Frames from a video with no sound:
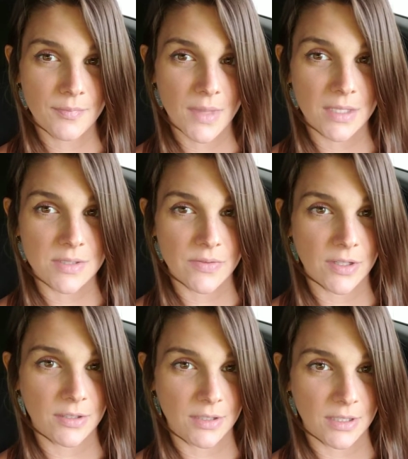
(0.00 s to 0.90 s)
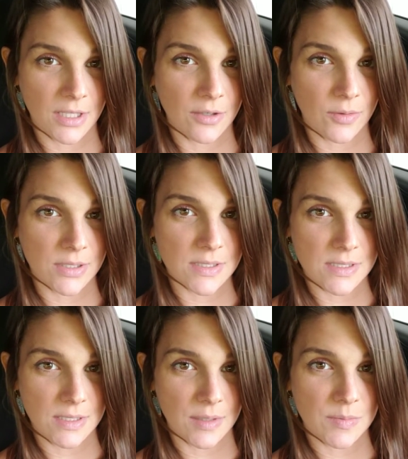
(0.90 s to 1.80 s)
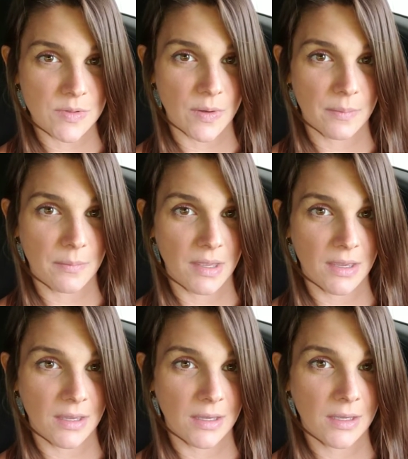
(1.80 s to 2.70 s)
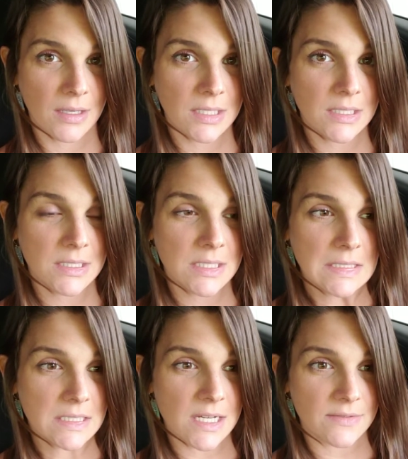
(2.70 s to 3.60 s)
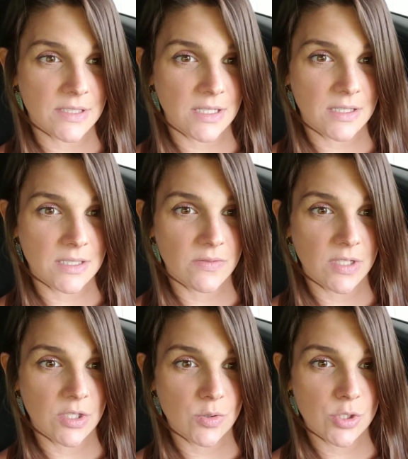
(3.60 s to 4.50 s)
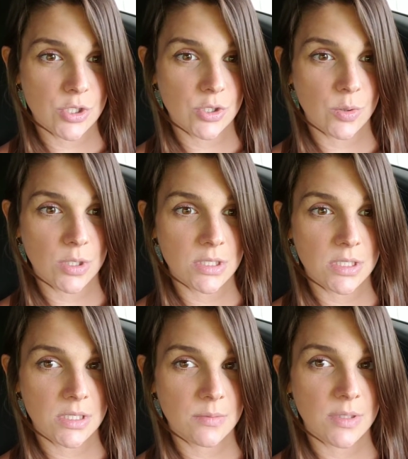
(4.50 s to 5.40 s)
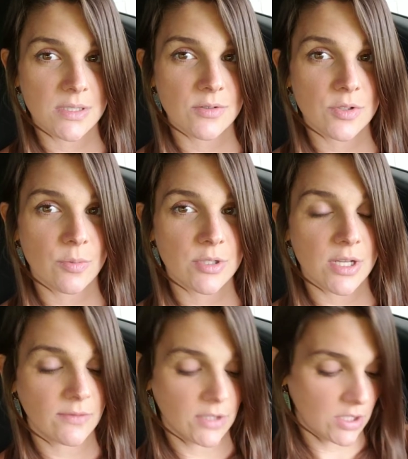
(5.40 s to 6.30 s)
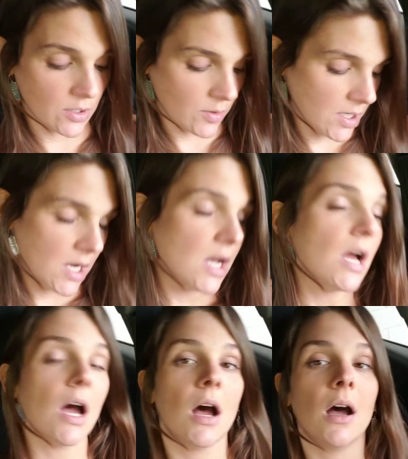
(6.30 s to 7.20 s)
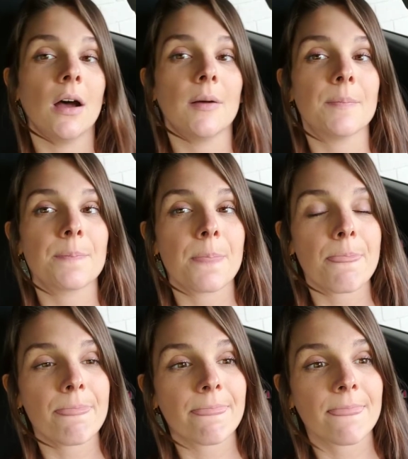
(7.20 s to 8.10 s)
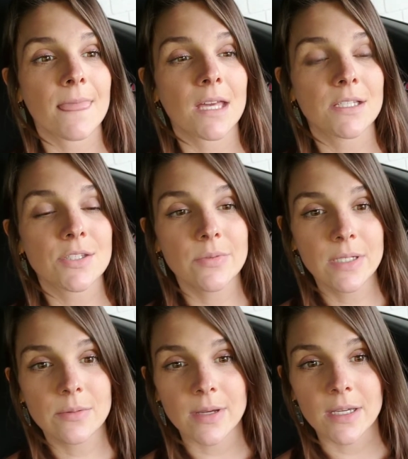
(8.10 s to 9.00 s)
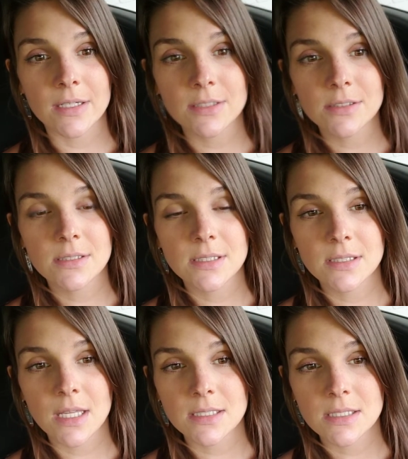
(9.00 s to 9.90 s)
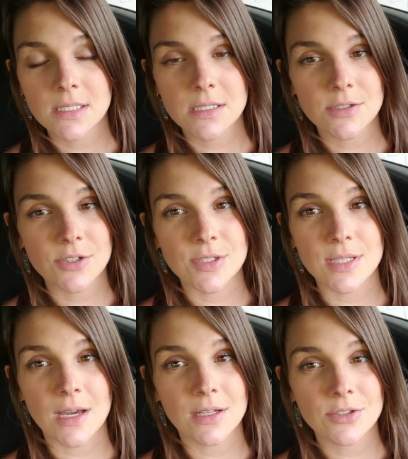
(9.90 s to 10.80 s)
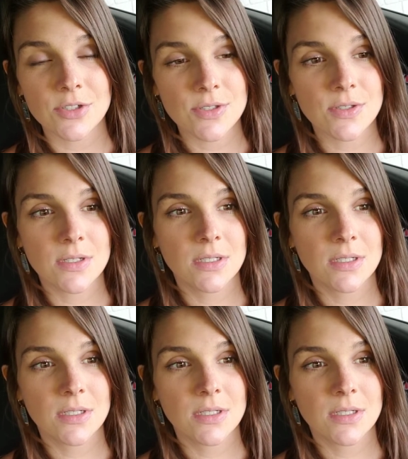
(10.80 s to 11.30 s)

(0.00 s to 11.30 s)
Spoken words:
He's finally like going to sleep, so I may have to get this video short because there's so much I have to do. So anyway, that's just that. Just